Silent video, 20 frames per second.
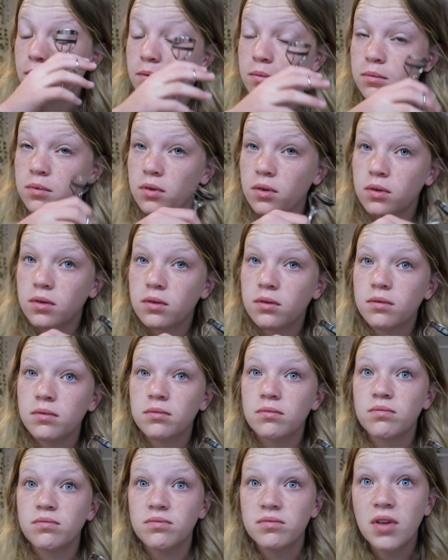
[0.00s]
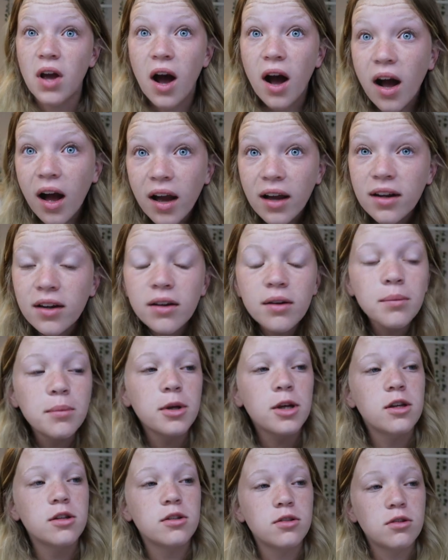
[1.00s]
I'm so tired
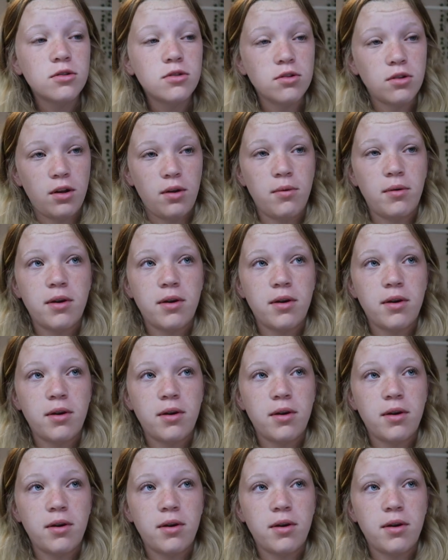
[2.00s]
because usually